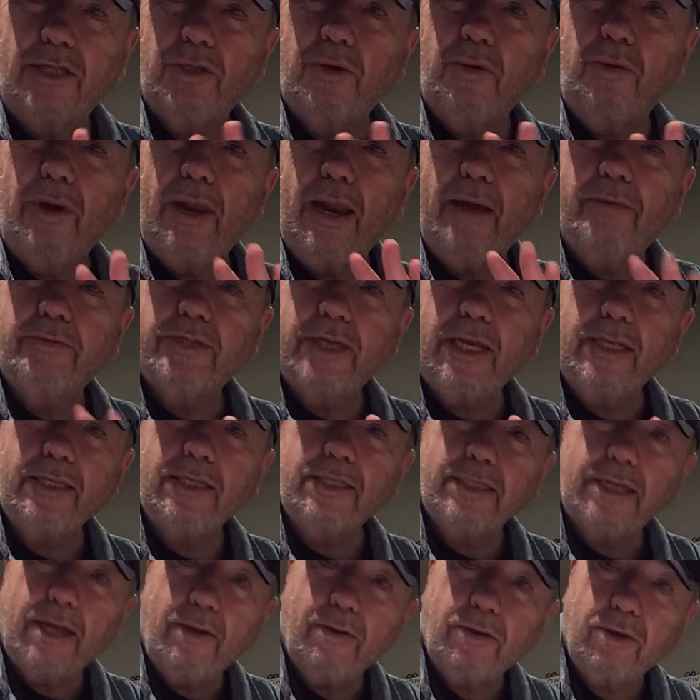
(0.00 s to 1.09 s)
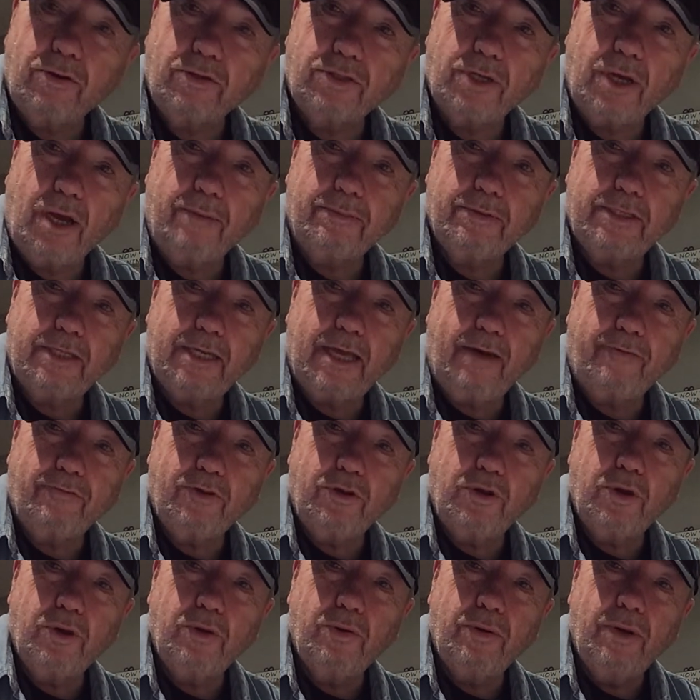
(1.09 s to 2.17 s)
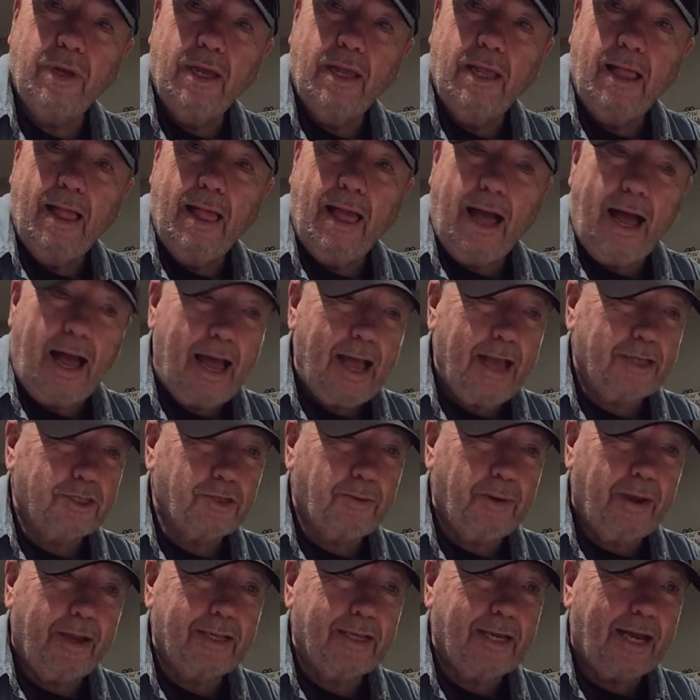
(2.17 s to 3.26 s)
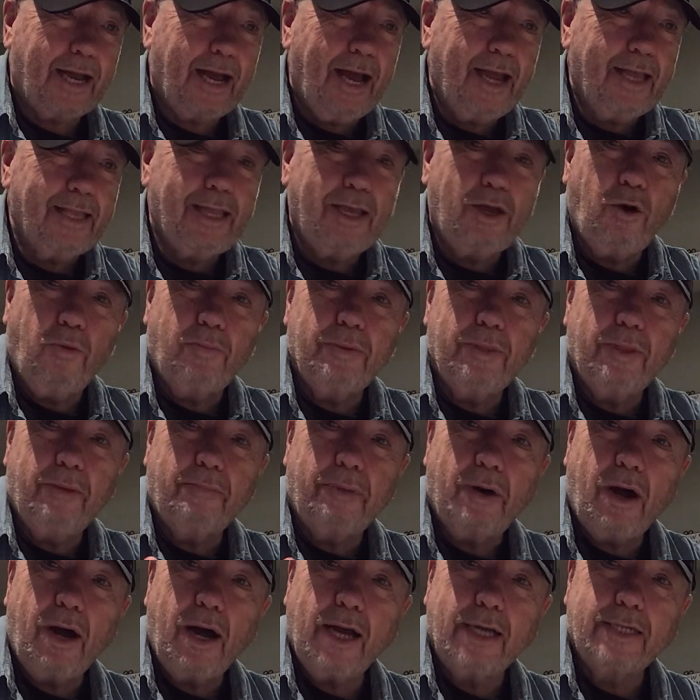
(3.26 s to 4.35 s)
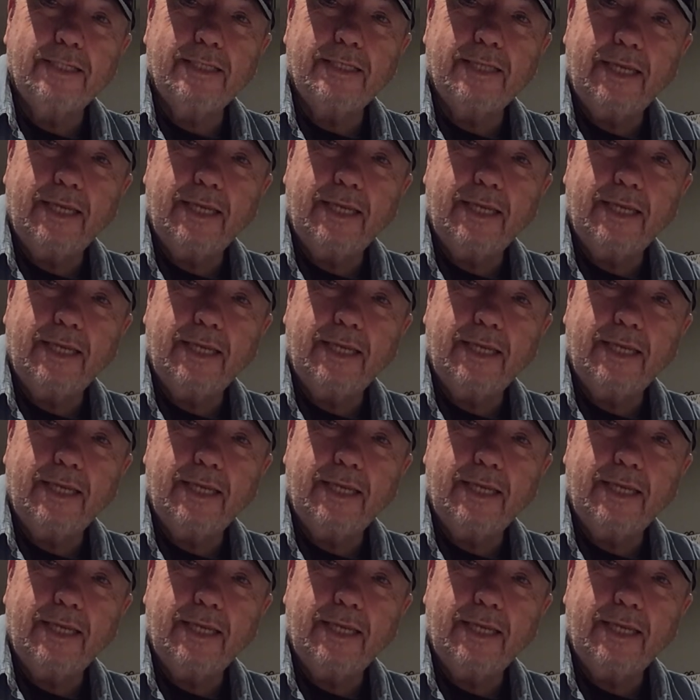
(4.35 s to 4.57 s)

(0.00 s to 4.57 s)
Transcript: So while I was at the stereo shop this afternoon, I asked Greg to kindly open the box.